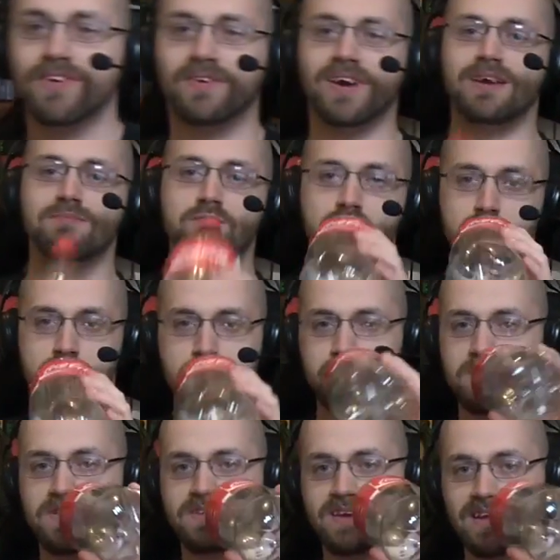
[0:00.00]
Right?
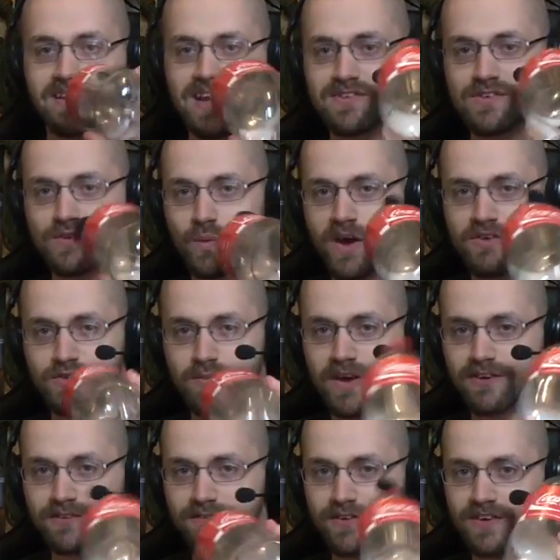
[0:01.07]
It gets in the way of the
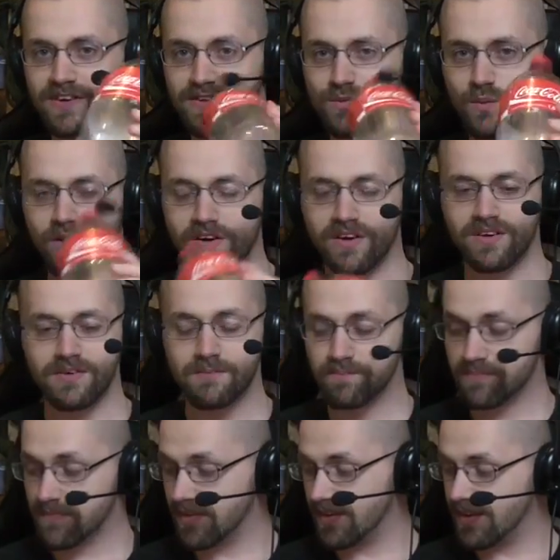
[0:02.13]
microphone. It doesn't work.
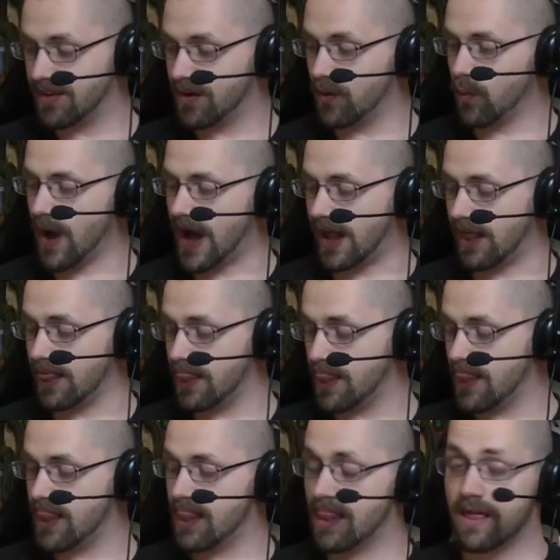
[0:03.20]
Well,
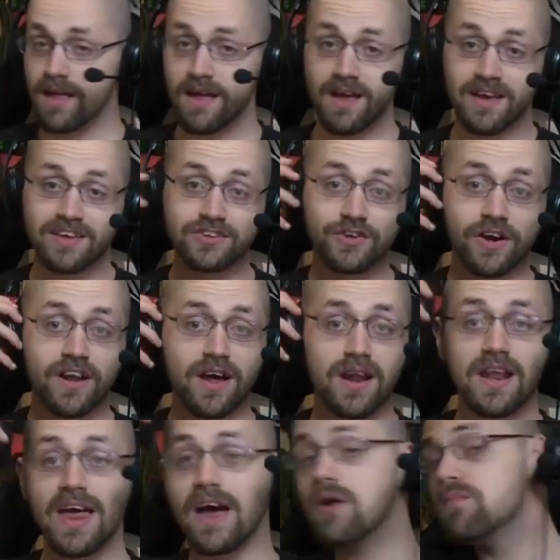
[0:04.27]
you're not
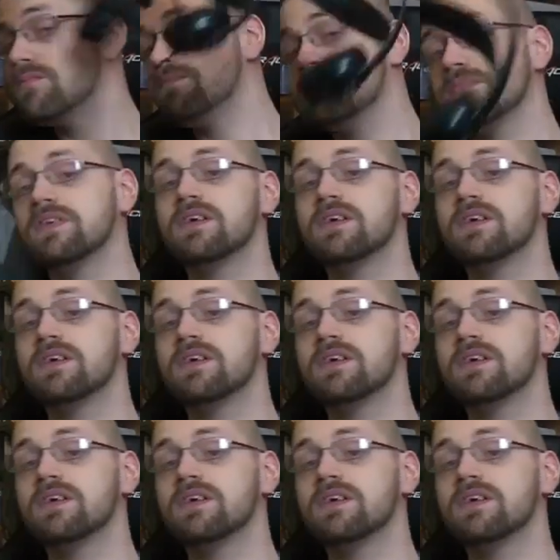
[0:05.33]
alone.